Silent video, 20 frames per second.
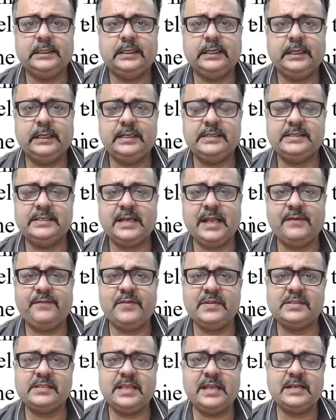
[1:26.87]
it's an
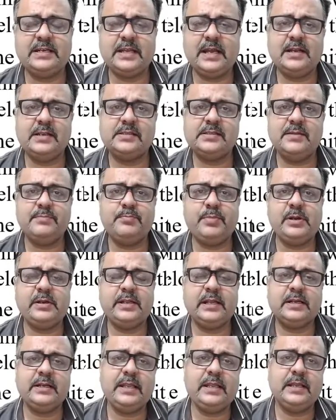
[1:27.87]
efficient and a simple
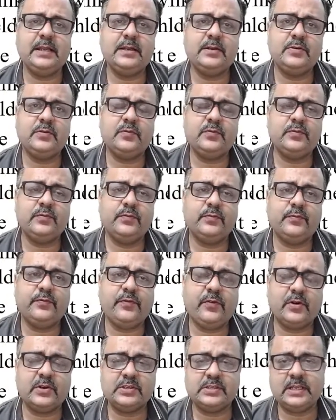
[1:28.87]
technique
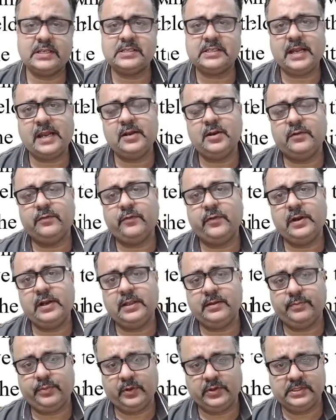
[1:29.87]
for such kind of
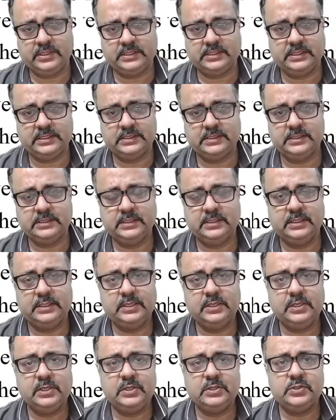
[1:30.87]
welding processes.
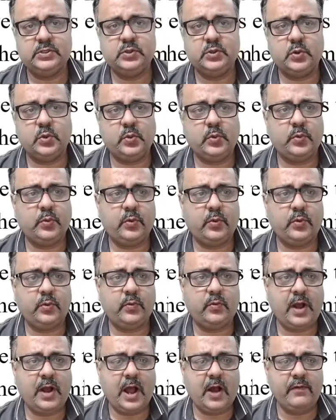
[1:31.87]
So
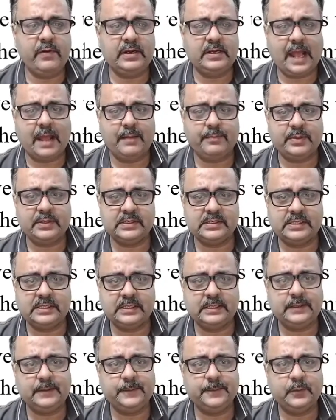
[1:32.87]
how it happens
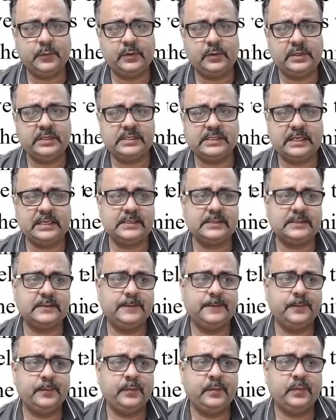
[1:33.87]
here we'll discuss.
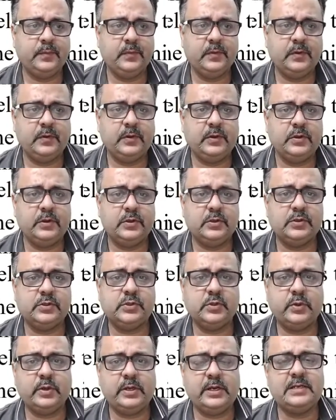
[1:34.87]

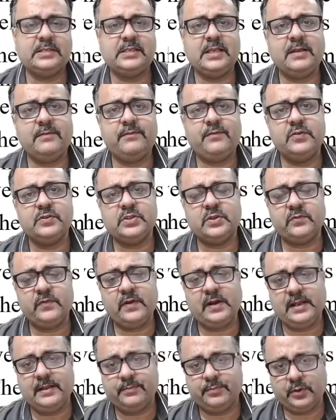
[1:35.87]
So it's a fusion
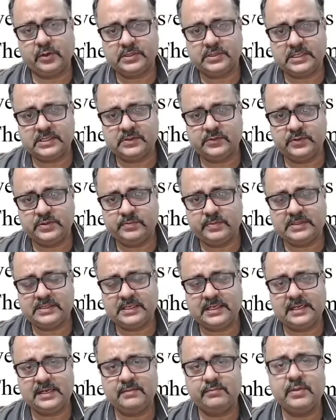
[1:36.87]
welding process, which
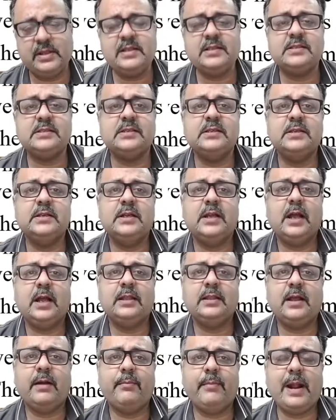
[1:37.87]
basically means
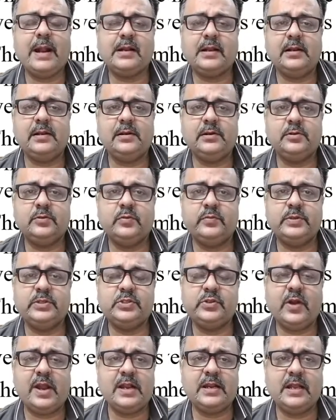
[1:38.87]
the metal to be
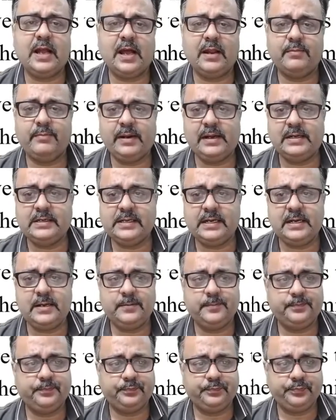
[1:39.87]
joined are
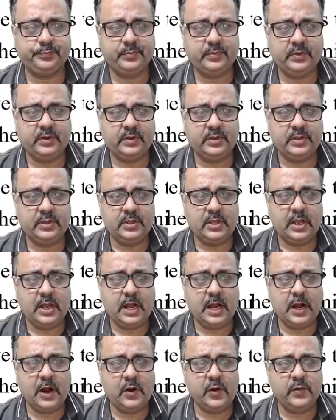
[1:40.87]
melted.
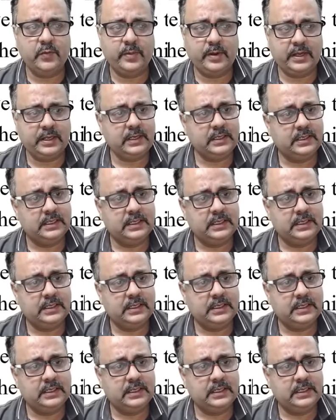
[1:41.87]
However,